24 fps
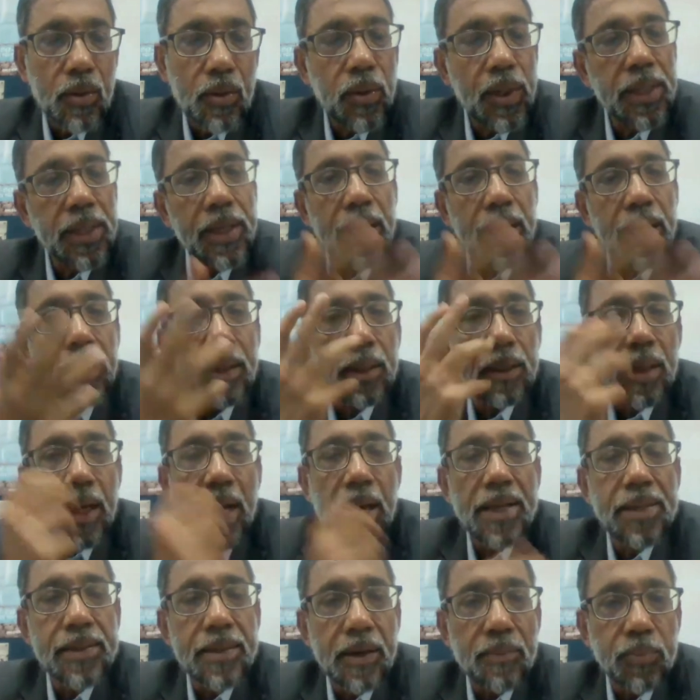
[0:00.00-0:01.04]
So it can
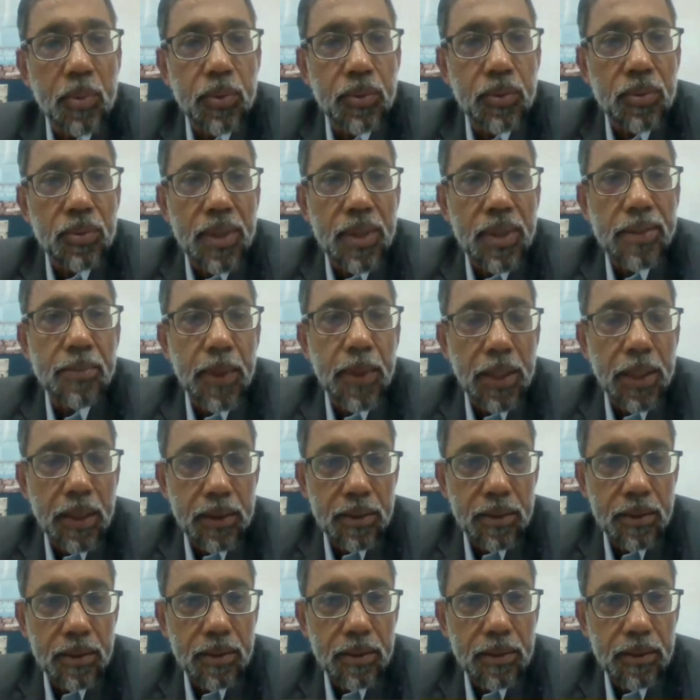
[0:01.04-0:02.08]
rise up to 6
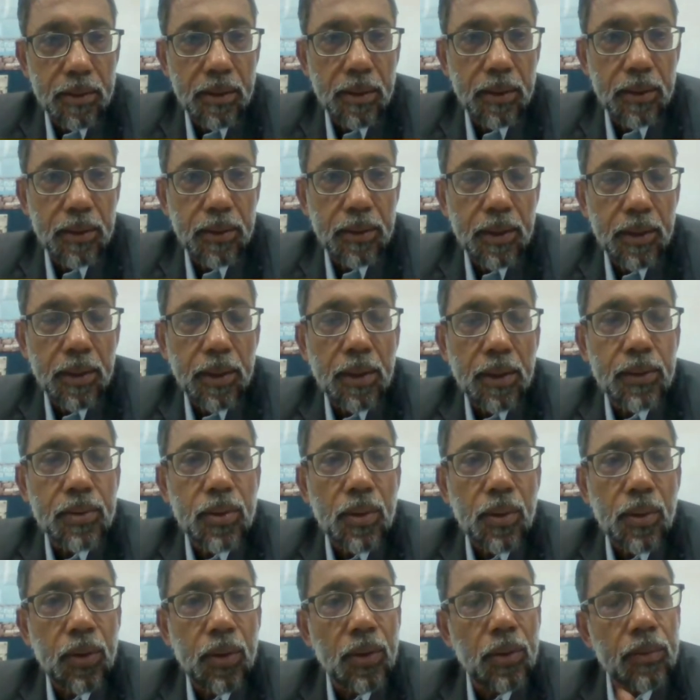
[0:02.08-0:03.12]
meters.
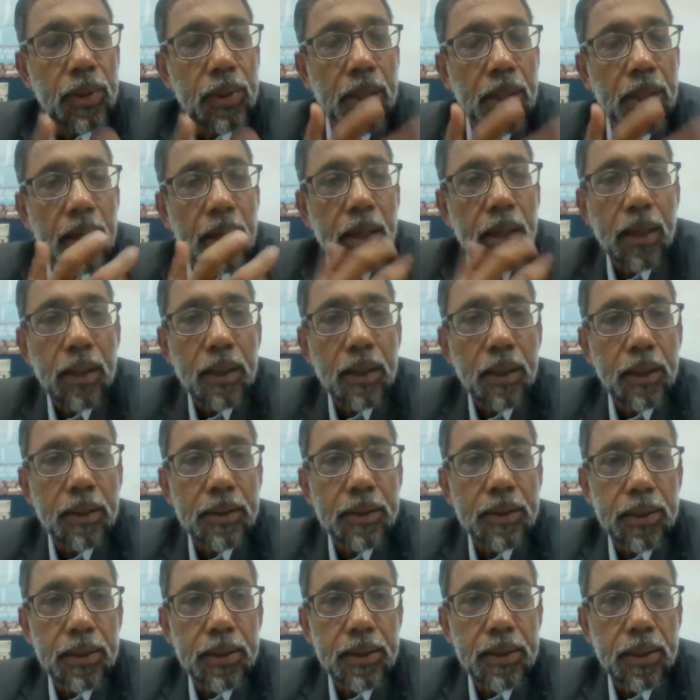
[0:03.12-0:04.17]

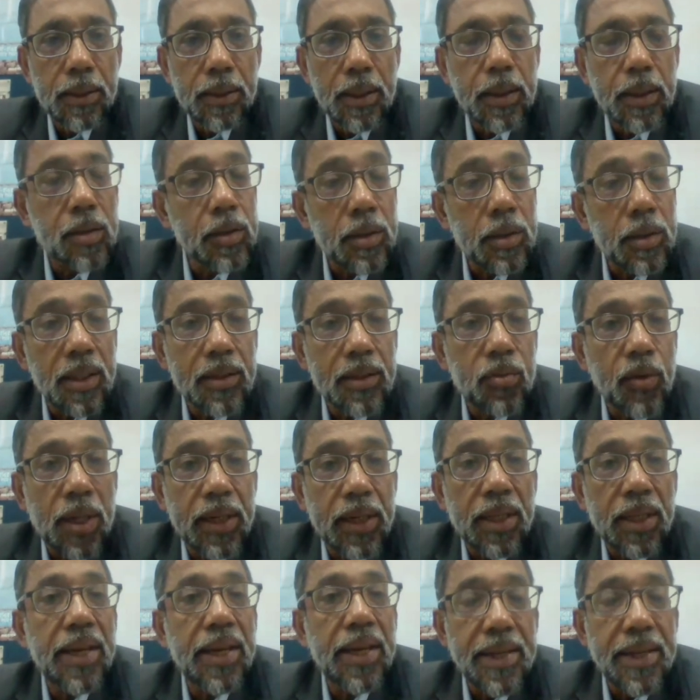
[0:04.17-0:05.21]
So these
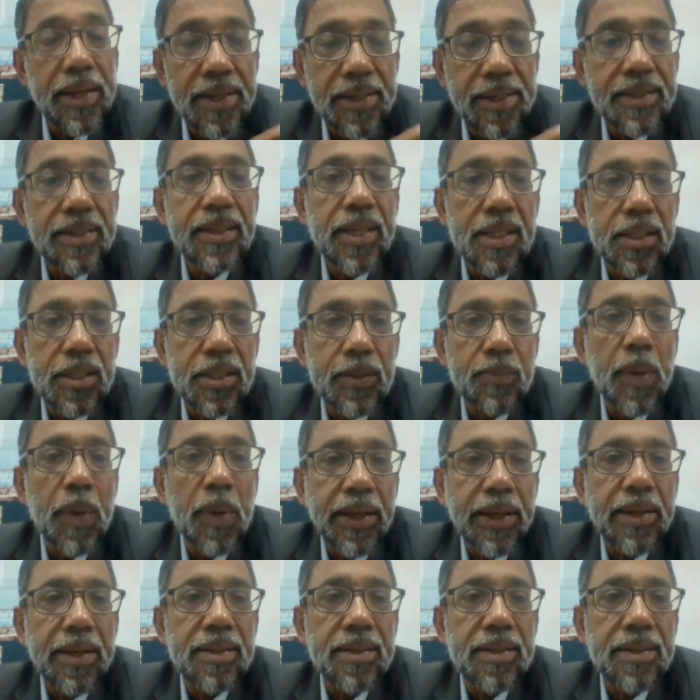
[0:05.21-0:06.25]
were the indigenous
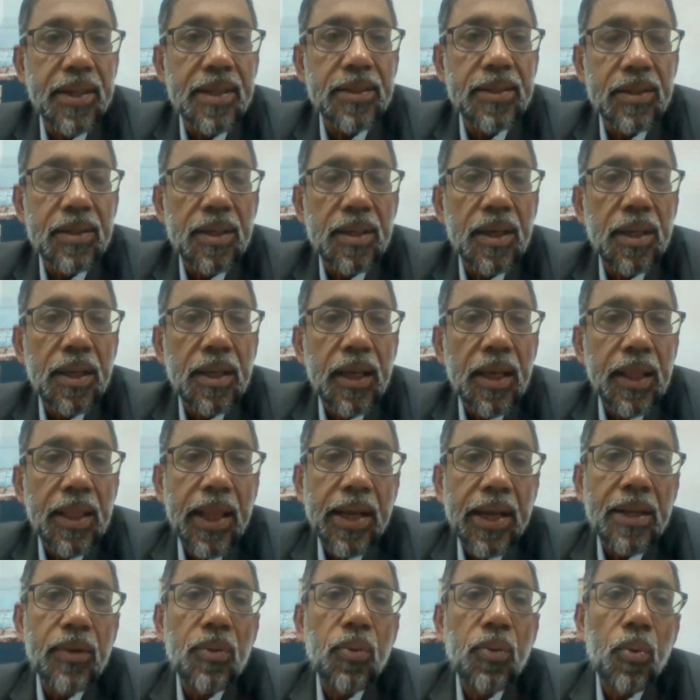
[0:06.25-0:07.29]
practices
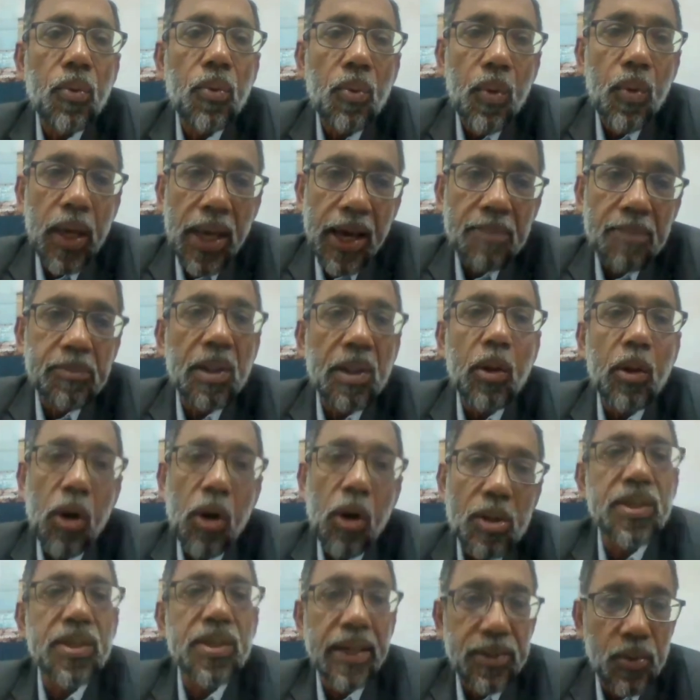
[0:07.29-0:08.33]
that we have
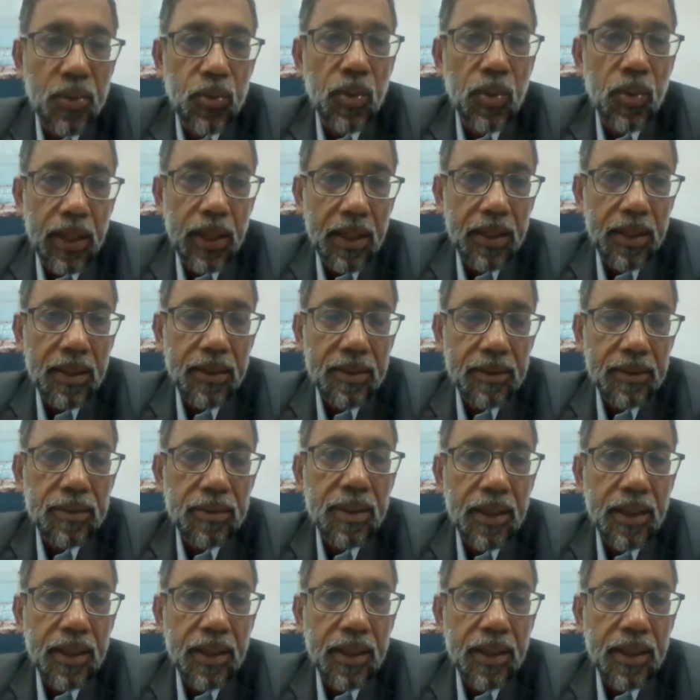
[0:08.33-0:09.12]
lost, actually,